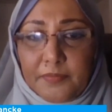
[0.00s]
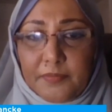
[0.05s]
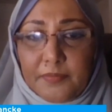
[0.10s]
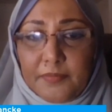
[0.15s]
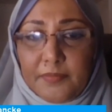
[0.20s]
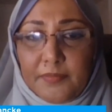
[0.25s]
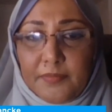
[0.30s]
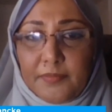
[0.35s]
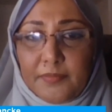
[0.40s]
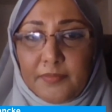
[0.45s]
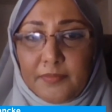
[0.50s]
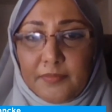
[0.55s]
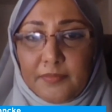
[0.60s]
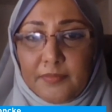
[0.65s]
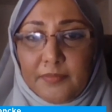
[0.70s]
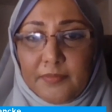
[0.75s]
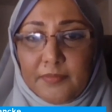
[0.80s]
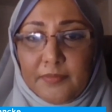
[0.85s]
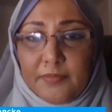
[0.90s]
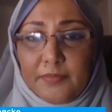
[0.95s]
Okay,
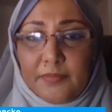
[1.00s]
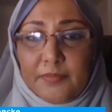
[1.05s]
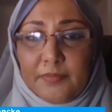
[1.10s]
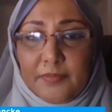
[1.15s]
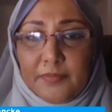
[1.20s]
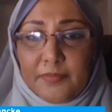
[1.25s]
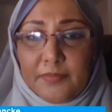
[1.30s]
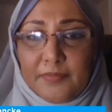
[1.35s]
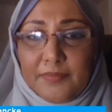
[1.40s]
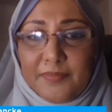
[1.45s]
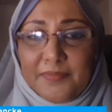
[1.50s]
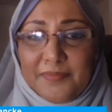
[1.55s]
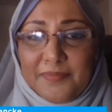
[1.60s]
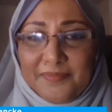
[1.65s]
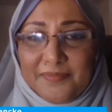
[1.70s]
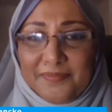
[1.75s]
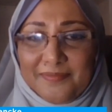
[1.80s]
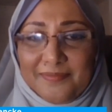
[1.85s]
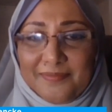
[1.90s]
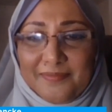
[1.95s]
so as you said
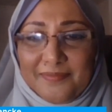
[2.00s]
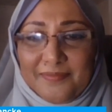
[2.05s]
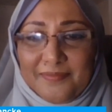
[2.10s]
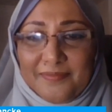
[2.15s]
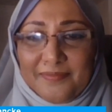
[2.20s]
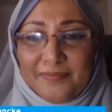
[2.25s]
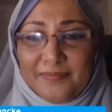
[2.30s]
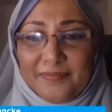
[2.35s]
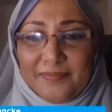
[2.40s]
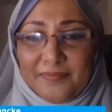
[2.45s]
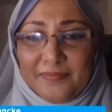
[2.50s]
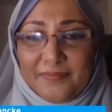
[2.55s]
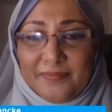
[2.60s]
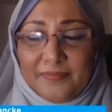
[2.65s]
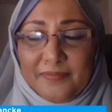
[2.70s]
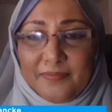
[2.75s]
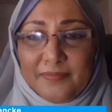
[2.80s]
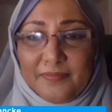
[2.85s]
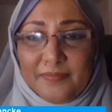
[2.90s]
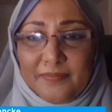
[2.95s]
that you already
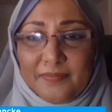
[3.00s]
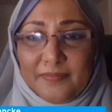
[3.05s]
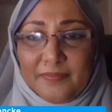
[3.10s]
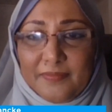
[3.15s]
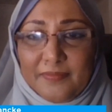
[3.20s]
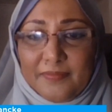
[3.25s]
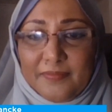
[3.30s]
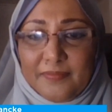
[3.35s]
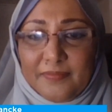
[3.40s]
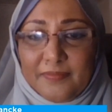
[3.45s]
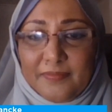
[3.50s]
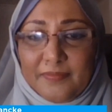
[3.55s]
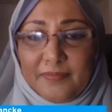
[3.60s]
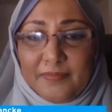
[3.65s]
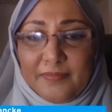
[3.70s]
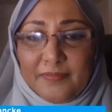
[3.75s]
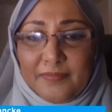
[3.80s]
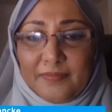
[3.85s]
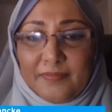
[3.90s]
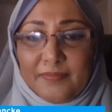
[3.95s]
swift from the manual
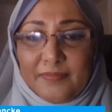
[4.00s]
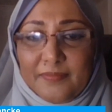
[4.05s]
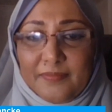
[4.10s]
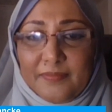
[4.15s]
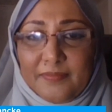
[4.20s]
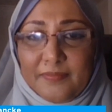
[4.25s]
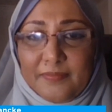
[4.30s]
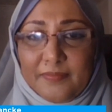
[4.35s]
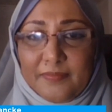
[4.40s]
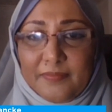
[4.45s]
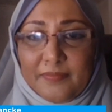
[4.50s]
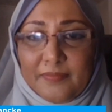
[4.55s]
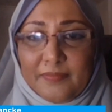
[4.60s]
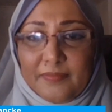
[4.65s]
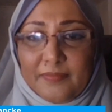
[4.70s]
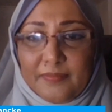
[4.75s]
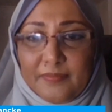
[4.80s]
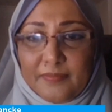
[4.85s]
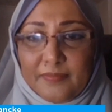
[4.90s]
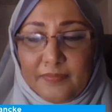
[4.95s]
to the digital
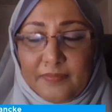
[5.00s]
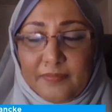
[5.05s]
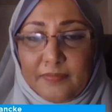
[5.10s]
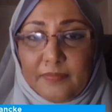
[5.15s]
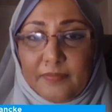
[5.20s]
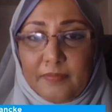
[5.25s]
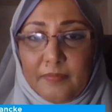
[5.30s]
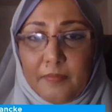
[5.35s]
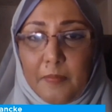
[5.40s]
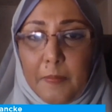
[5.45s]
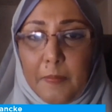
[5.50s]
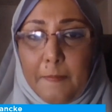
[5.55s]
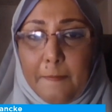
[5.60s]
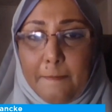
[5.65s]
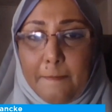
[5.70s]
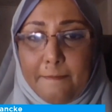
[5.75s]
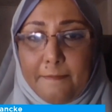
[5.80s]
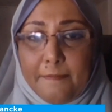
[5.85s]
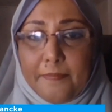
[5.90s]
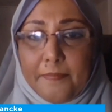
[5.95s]
campaign to
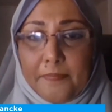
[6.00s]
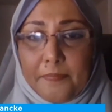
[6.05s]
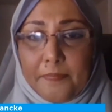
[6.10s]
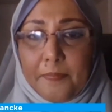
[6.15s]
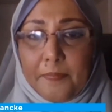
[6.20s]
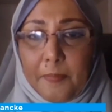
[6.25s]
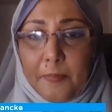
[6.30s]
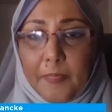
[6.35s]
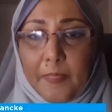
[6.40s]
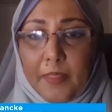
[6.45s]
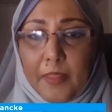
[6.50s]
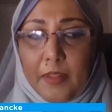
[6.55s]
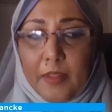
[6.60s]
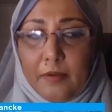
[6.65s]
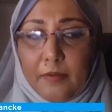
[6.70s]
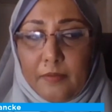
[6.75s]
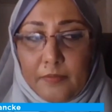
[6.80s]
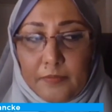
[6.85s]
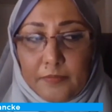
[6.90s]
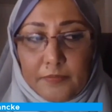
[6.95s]
respond these current
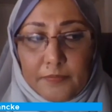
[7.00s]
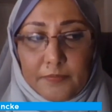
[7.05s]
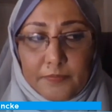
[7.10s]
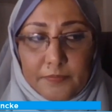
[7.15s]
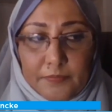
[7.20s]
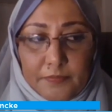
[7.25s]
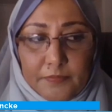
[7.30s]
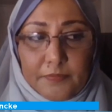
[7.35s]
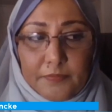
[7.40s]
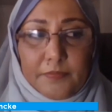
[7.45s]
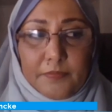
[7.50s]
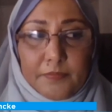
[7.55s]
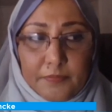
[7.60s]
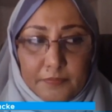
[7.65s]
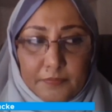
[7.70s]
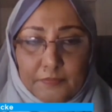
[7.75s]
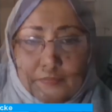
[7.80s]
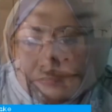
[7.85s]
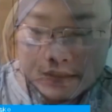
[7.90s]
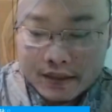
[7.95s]
situations. Okay,
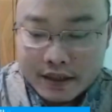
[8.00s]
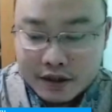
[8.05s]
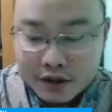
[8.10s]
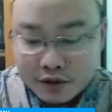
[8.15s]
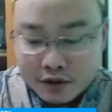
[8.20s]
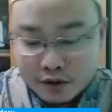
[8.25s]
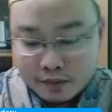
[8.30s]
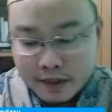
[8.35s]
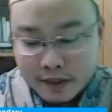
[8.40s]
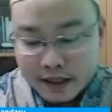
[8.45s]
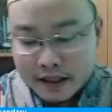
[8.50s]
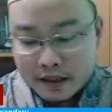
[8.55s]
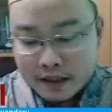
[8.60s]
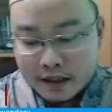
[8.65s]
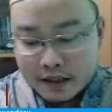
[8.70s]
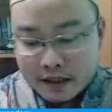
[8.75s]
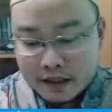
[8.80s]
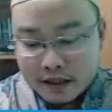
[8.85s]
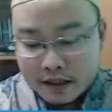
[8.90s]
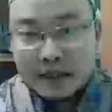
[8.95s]
thank you,
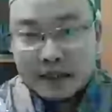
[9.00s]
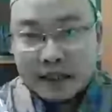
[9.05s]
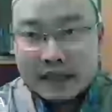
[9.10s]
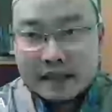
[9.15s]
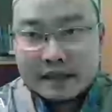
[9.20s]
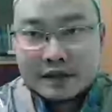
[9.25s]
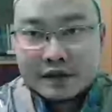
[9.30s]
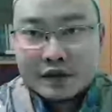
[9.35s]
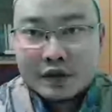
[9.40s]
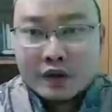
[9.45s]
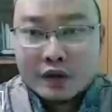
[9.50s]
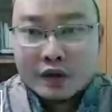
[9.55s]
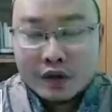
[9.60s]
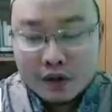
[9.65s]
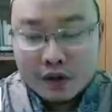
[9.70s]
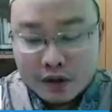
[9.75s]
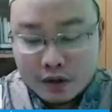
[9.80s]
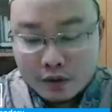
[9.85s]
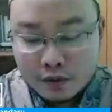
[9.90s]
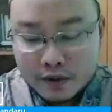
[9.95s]
Madam Yasmina.
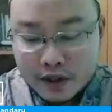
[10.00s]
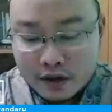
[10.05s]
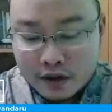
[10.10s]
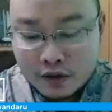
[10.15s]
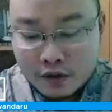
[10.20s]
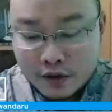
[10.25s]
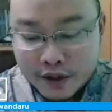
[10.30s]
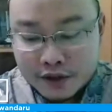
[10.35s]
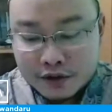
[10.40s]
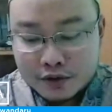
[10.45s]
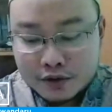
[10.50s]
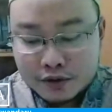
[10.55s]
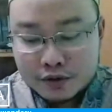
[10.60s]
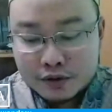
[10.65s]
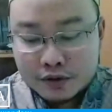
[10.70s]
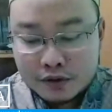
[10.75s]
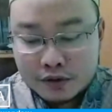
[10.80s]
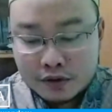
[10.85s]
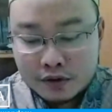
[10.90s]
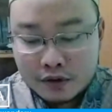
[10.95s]
So we are going
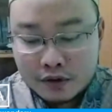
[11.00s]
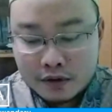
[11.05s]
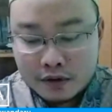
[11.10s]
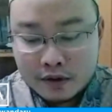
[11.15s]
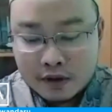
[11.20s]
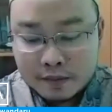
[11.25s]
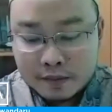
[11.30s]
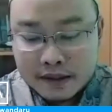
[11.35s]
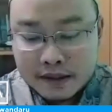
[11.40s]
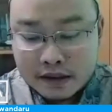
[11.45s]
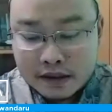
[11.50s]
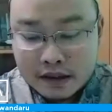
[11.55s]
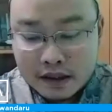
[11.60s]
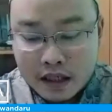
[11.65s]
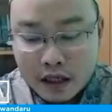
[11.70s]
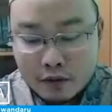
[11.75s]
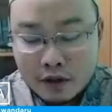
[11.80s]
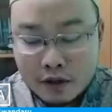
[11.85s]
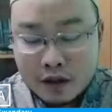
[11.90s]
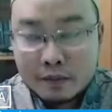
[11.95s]
to
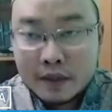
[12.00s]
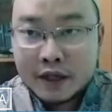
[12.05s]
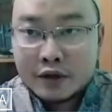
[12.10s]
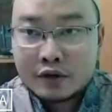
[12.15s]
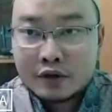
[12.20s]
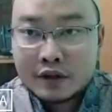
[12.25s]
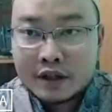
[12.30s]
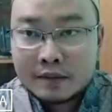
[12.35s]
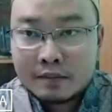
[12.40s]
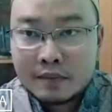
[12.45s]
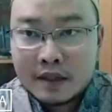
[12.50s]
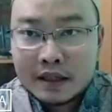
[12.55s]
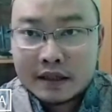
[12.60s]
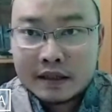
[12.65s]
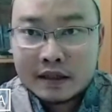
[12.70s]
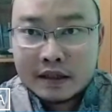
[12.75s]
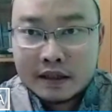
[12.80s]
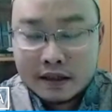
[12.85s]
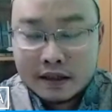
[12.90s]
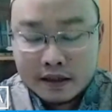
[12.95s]
Mr. Lawal Maldoki,
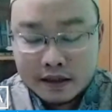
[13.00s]
but